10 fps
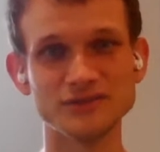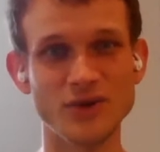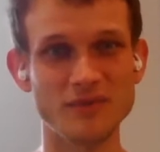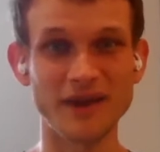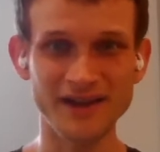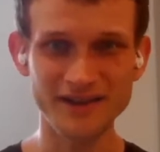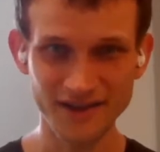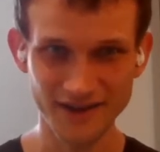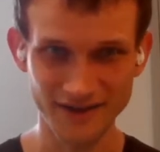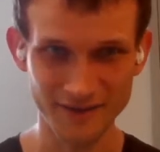to lose meaning.
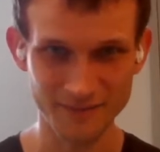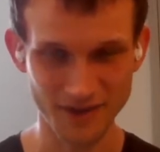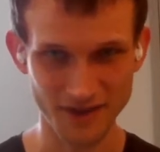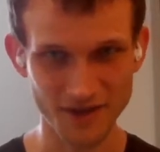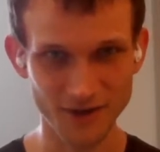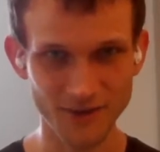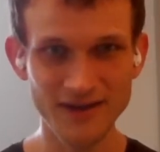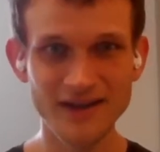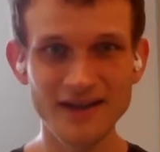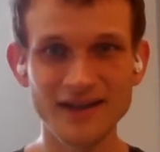So
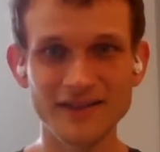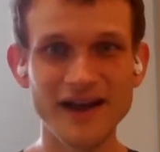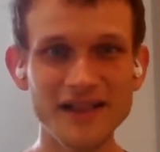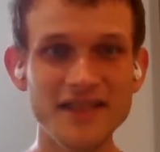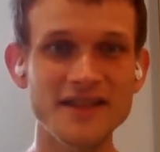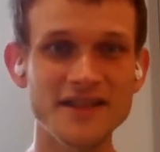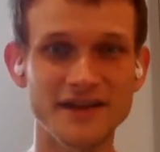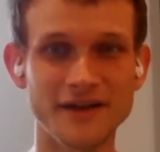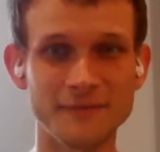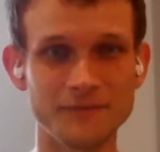that's
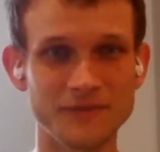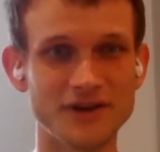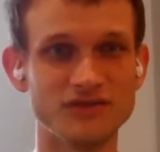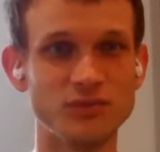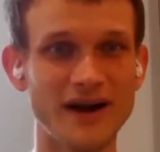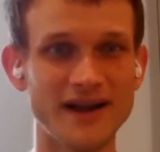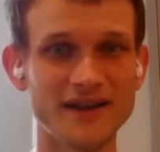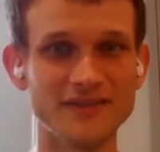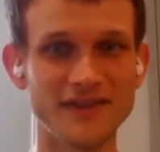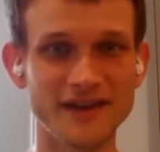kind of
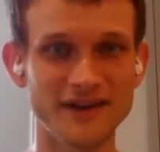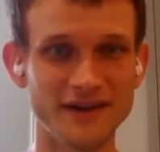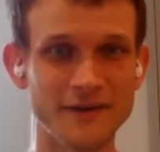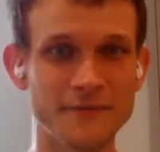why I think